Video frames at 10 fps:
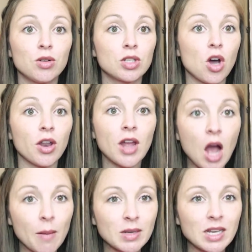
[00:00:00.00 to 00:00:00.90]
It's called a
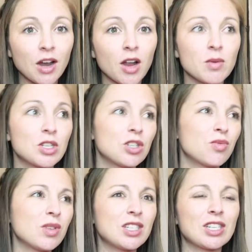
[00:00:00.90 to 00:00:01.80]
commentary, which is
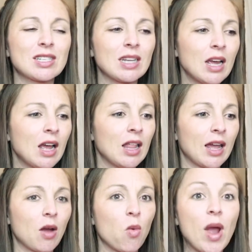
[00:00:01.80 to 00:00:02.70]
really just
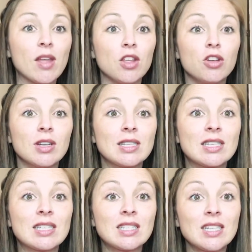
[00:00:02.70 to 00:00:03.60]
like a way that you could
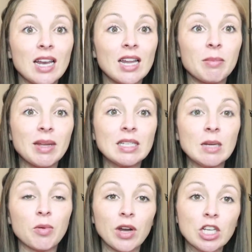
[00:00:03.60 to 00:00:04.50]
study a bit
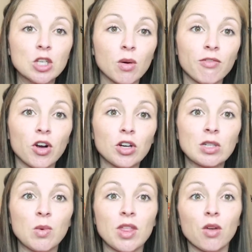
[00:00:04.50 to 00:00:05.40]
deeper into a
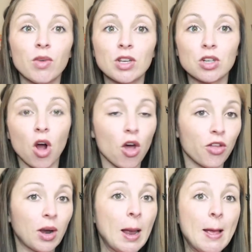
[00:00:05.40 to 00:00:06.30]
verse and what the original
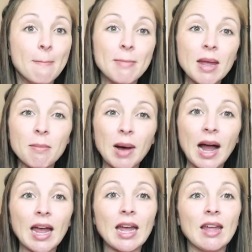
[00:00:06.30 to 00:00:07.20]
author meant
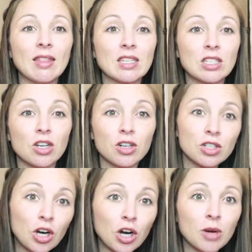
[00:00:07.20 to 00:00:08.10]
by it and the certain
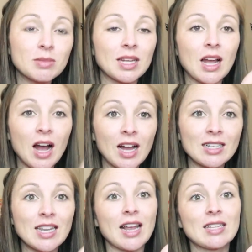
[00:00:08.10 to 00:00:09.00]
terms and
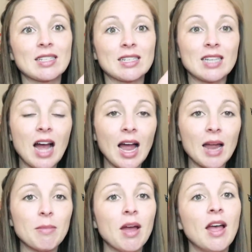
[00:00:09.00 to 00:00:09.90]
context and
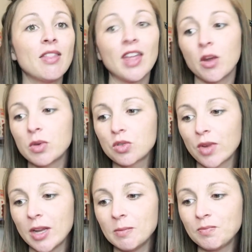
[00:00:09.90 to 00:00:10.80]
time that it was
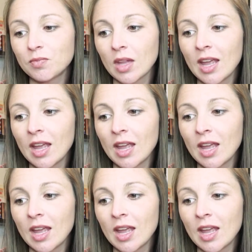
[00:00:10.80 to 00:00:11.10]
written.